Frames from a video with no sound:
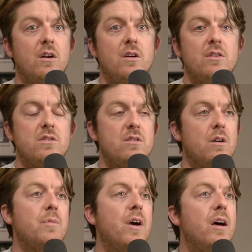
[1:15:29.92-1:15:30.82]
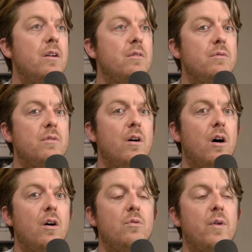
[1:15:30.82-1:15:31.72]
some kind of
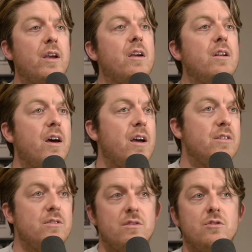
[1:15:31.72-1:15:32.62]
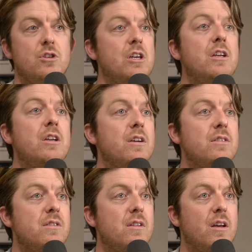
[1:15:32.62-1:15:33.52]
unrecognized
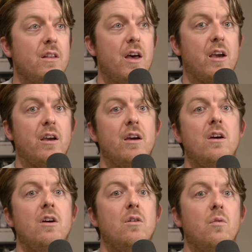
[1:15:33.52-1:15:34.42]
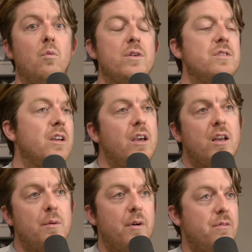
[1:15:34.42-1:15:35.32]
genius that like wasn't
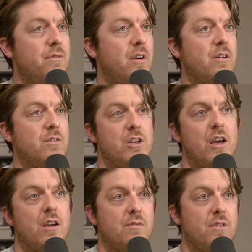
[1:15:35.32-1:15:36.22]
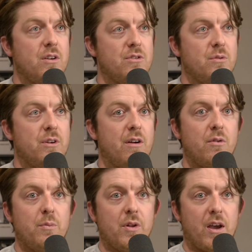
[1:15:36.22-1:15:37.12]
getting my fair shake of things or
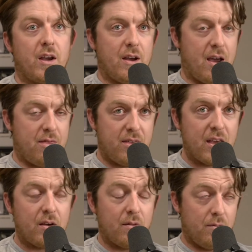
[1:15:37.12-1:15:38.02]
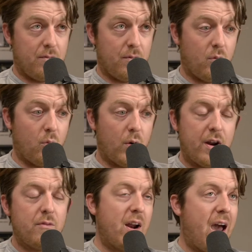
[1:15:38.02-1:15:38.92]
whatever. But like I think
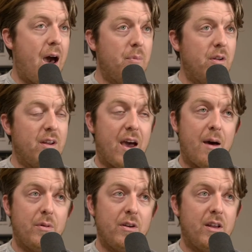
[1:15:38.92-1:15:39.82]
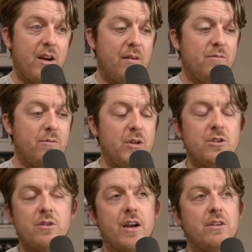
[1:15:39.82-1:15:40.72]
whatever happened, and I've been
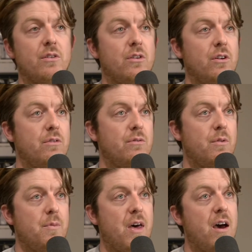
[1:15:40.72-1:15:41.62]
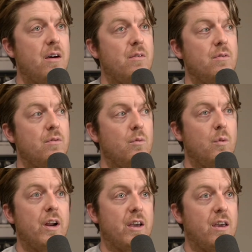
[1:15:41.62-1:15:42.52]
trying to learn from that
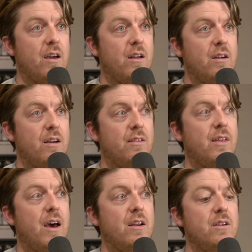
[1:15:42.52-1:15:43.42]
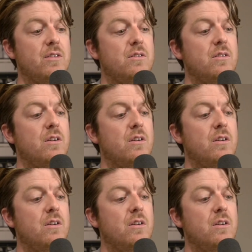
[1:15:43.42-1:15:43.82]
what I can. And that is,